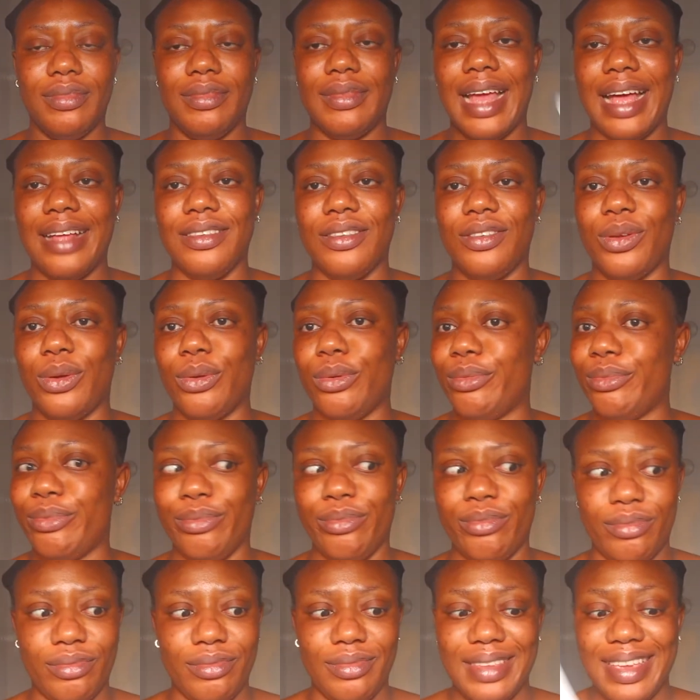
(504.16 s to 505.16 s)
That's all.
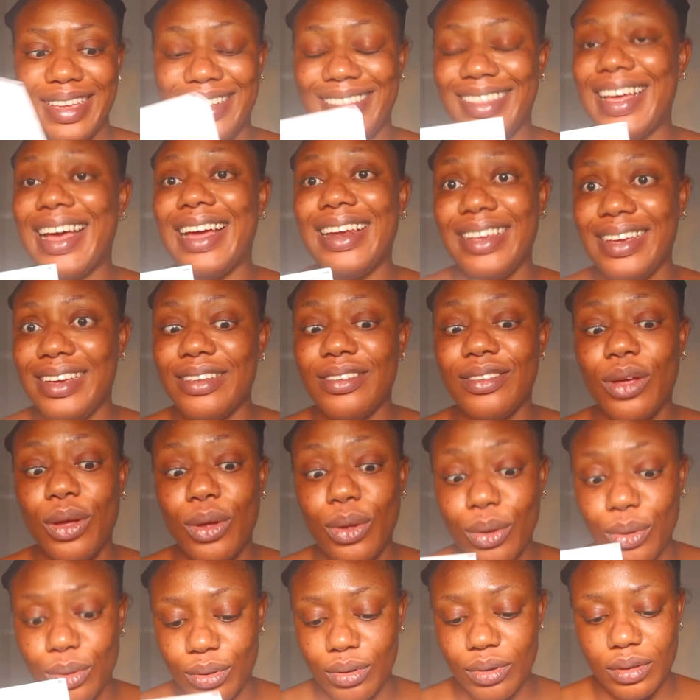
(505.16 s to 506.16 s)
That is
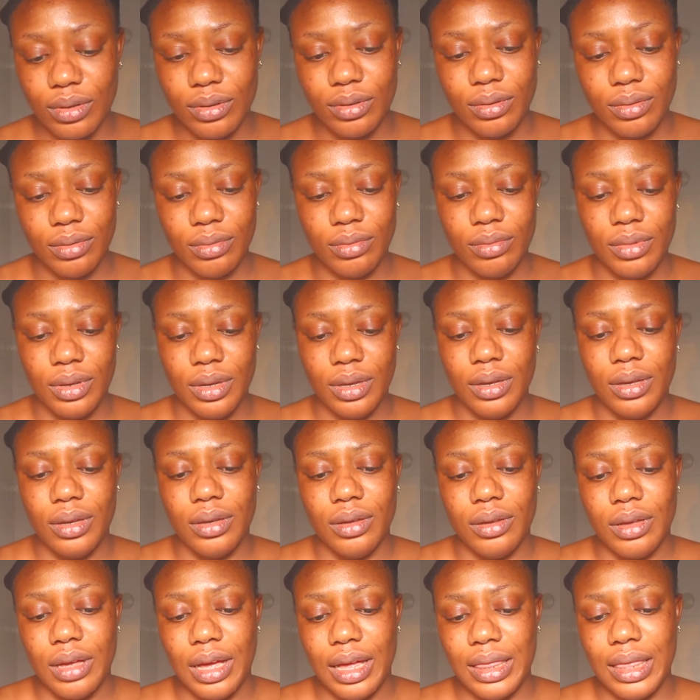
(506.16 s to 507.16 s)
all.
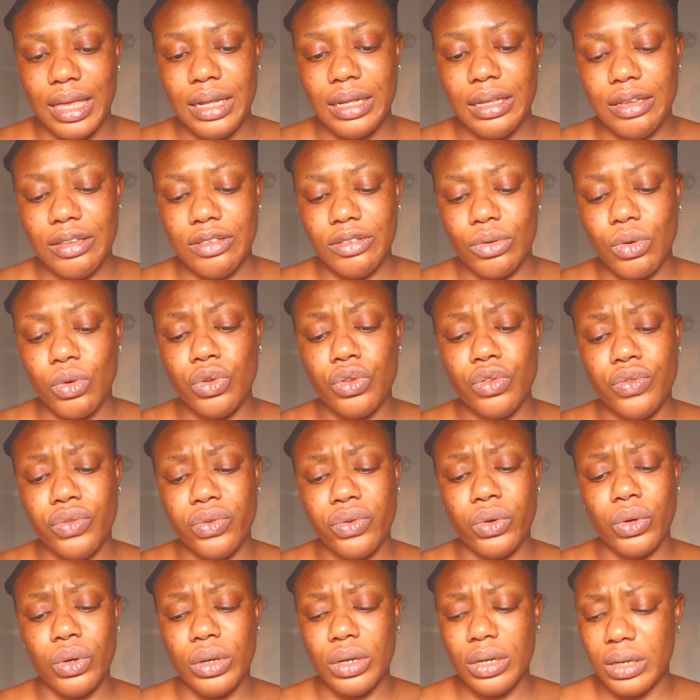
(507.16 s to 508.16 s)
I think this goes
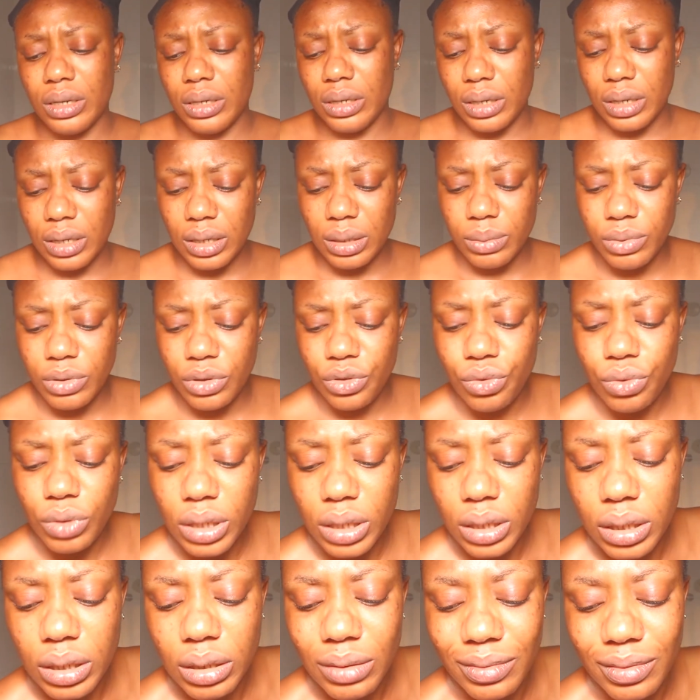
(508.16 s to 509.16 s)
for
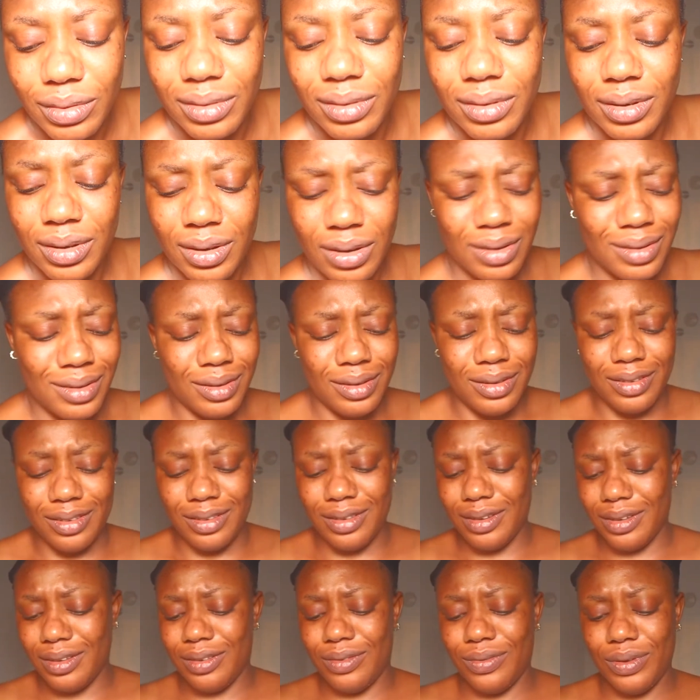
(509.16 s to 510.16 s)
between
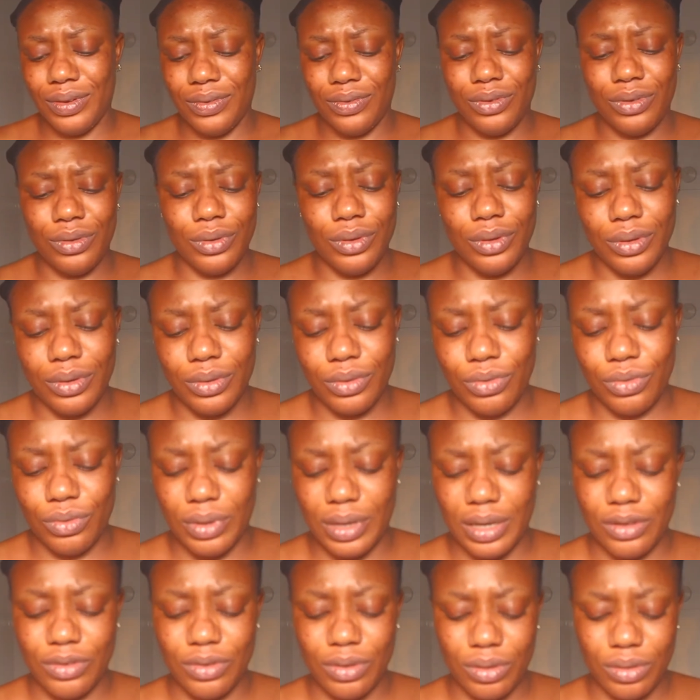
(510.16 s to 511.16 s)
650
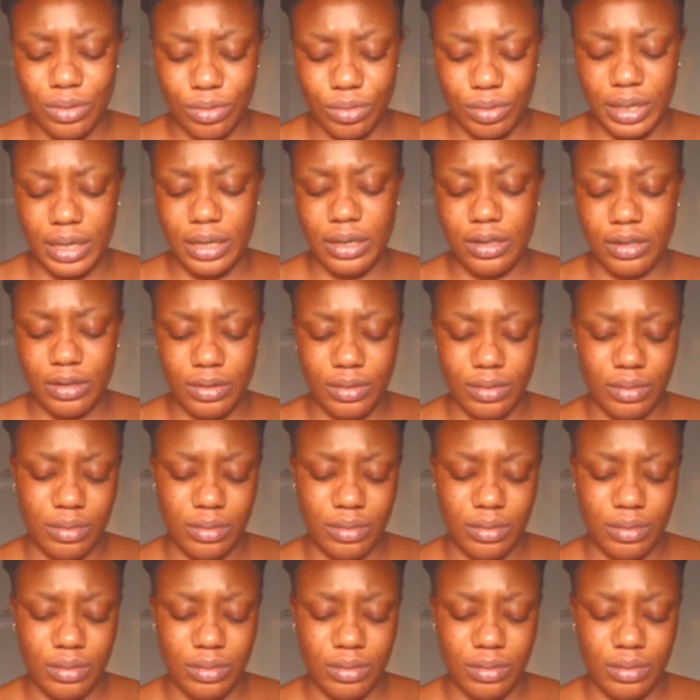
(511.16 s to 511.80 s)
to 800.